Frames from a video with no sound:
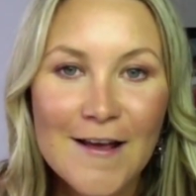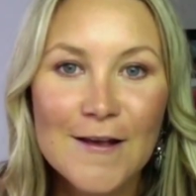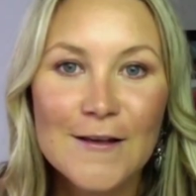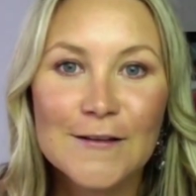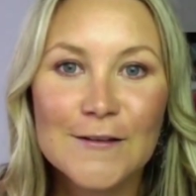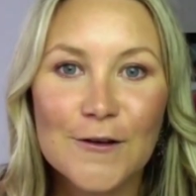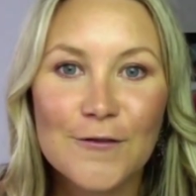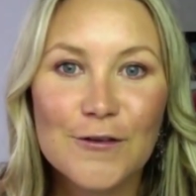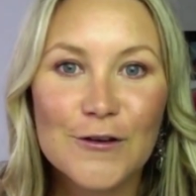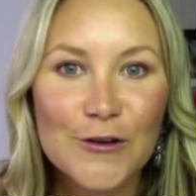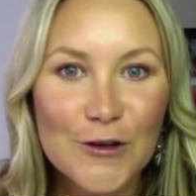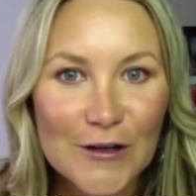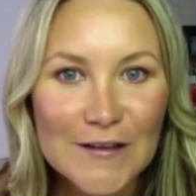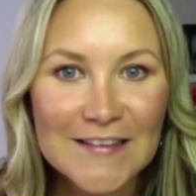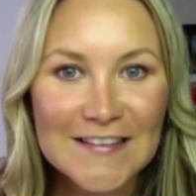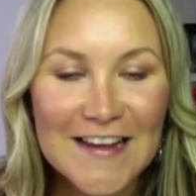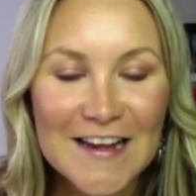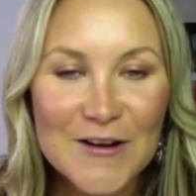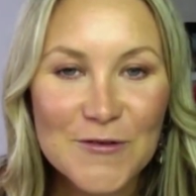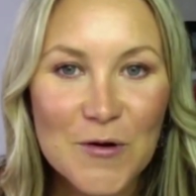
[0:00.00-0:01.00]
So for
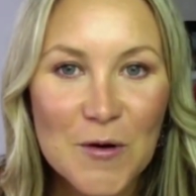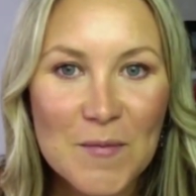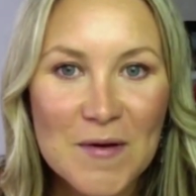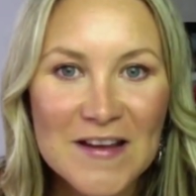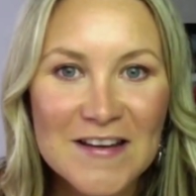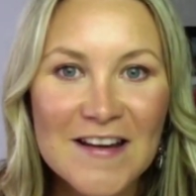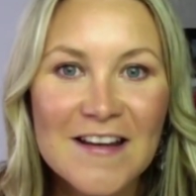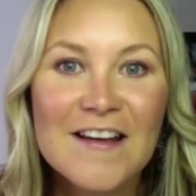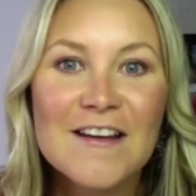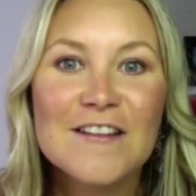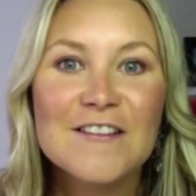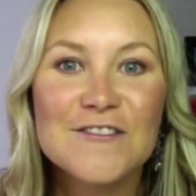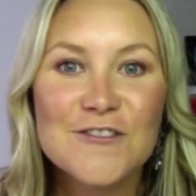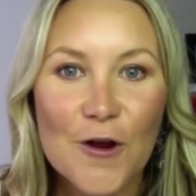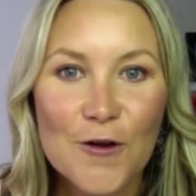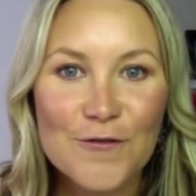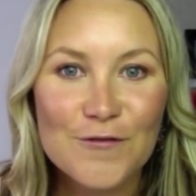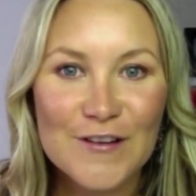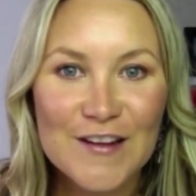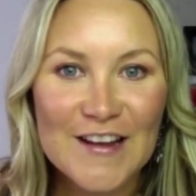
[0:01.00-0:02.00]
God's sake, woman,
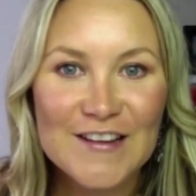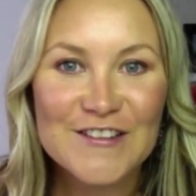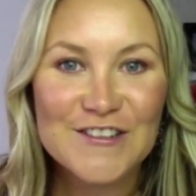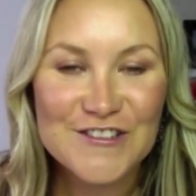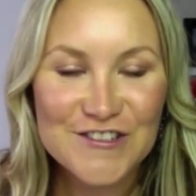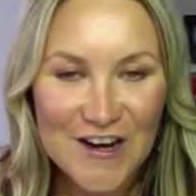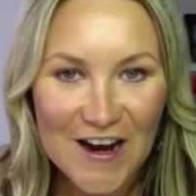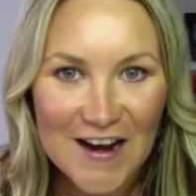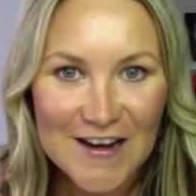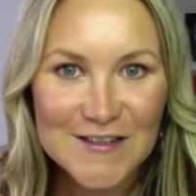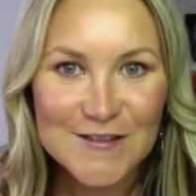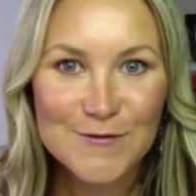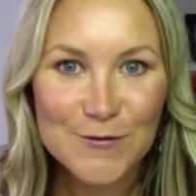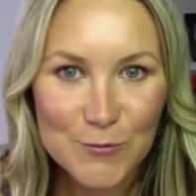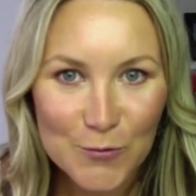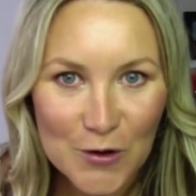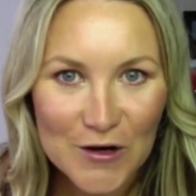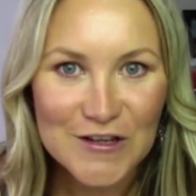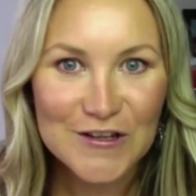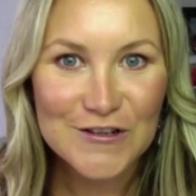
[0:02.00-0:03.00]
don't forget to charge for
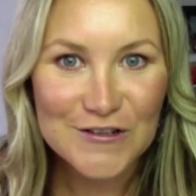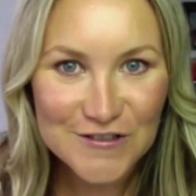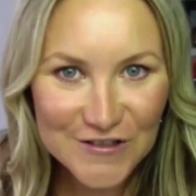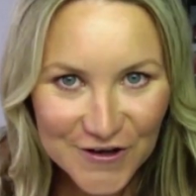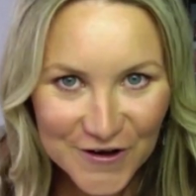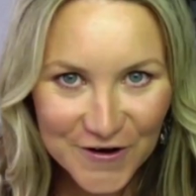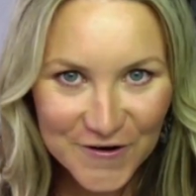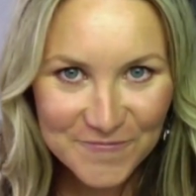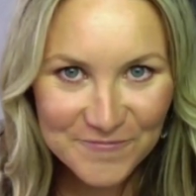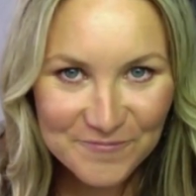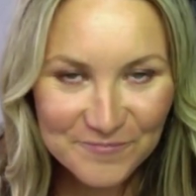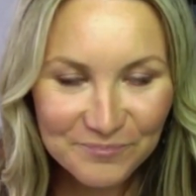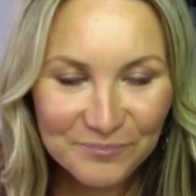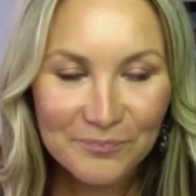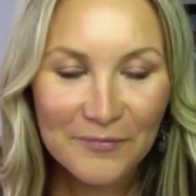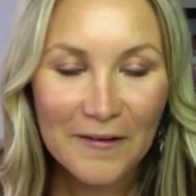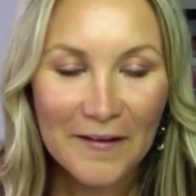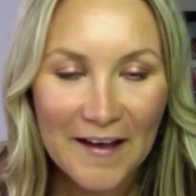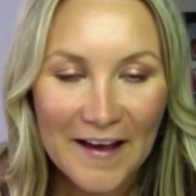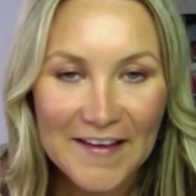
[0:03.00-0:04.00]
what you do.
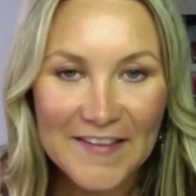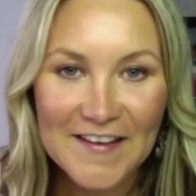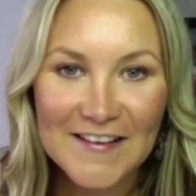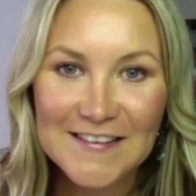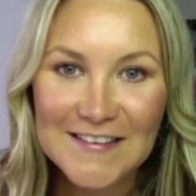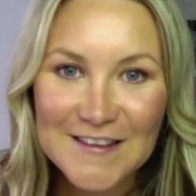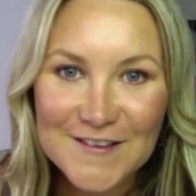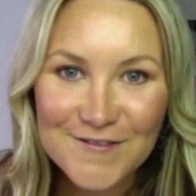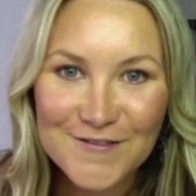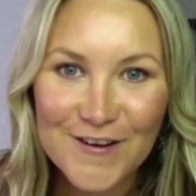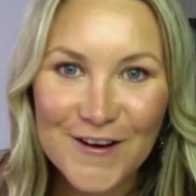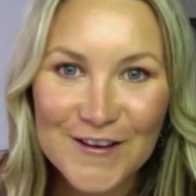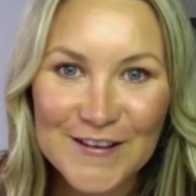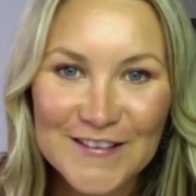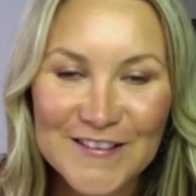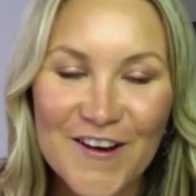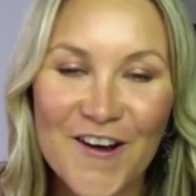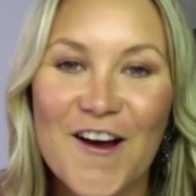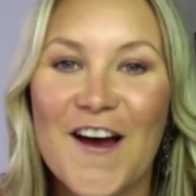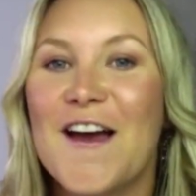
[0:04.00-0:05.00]
Okay, that's the
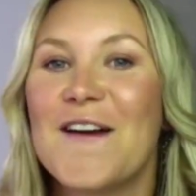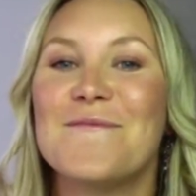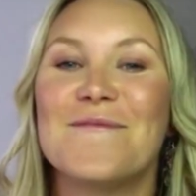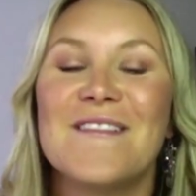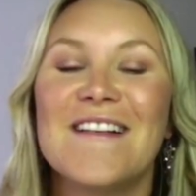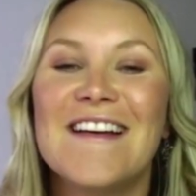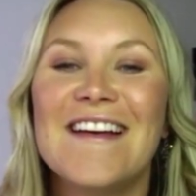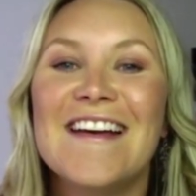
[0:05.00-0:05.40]
first time.